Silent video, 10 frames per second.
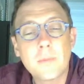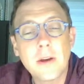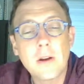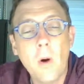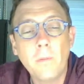we
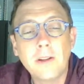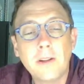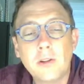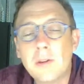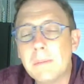can hopefully
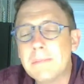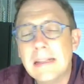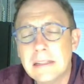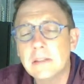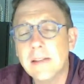do them a
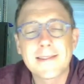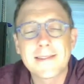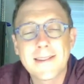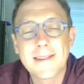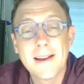little
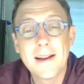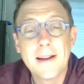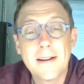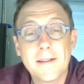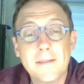less.
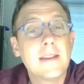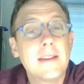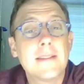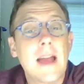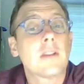
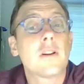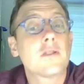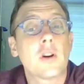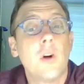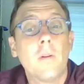These errors
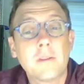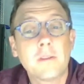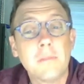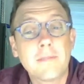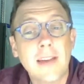are
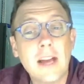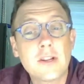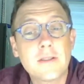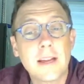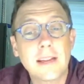
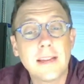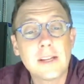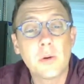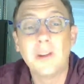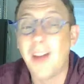oversimplifications that can lead
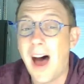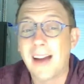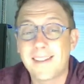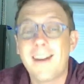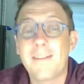to a
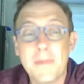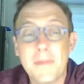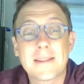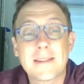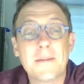lot of
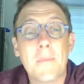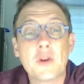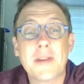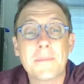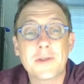
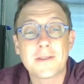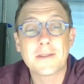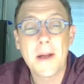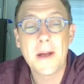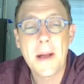
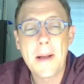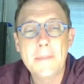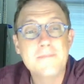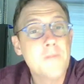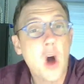misperceptions.
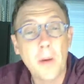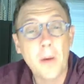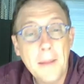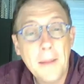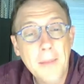Oh,
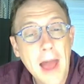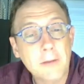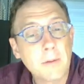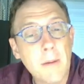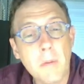and
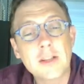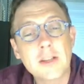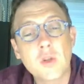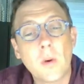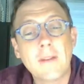remember my
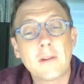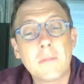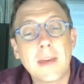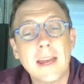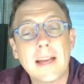story from the
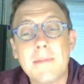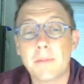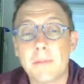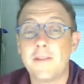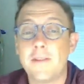beginning about
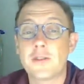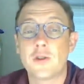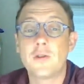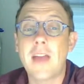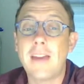the professor
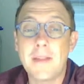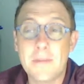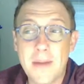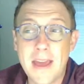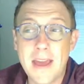who gave me
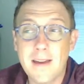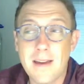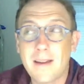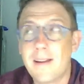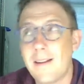the B?
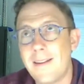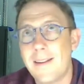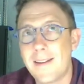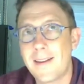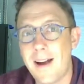
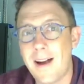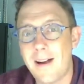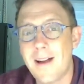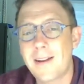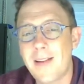Yeah,
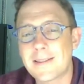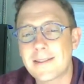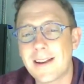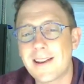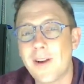
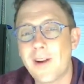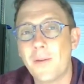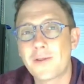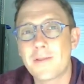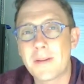classic
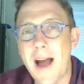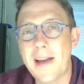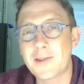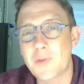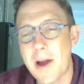self-serving
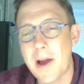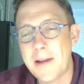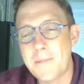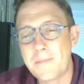bias, right?